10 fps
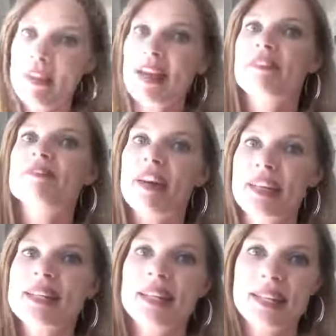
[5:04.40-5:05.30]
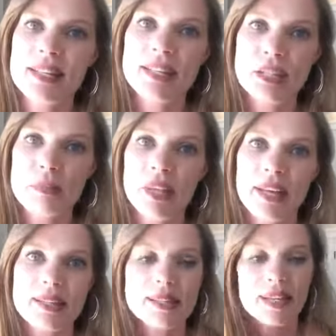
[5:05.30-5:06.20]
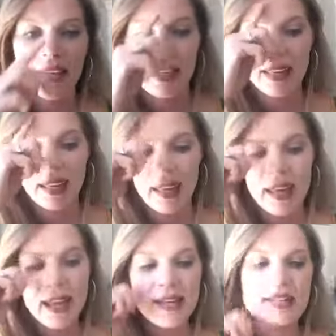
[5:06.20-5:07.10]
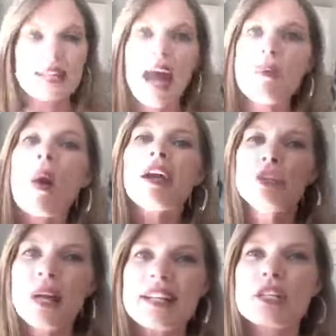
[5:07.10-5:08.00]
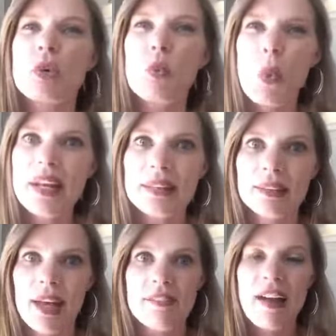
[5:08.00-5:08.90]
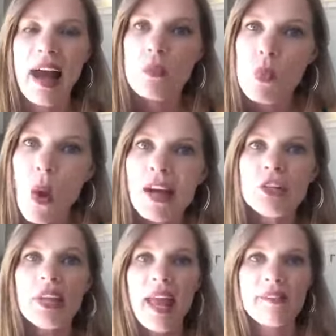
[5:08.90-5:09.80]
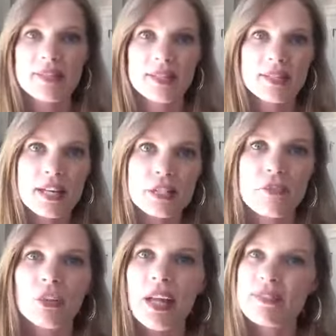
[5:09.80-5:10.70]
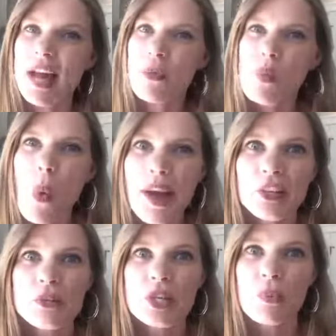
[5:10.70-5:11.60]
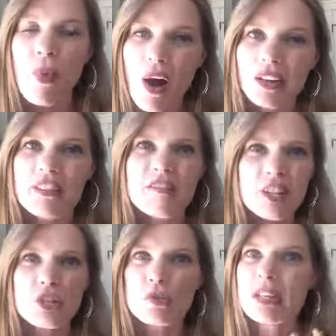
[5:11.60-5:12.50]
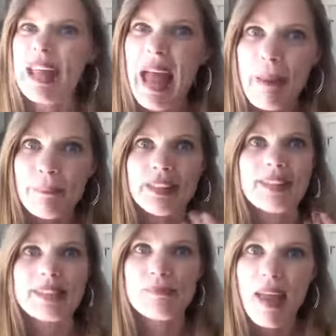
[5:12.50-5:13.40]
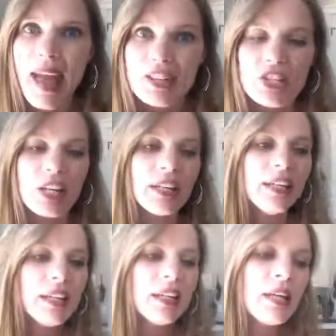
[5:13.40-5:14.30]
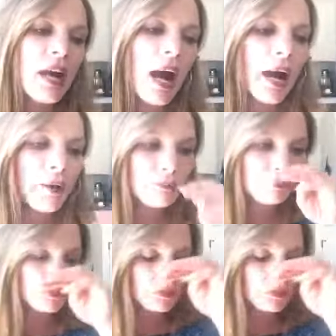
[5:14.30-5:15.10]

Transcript: we've had a fight to get to this place. And I want you guys to win in life. I want you to have successful lives. I want you to walk in victory and happiness and passion. But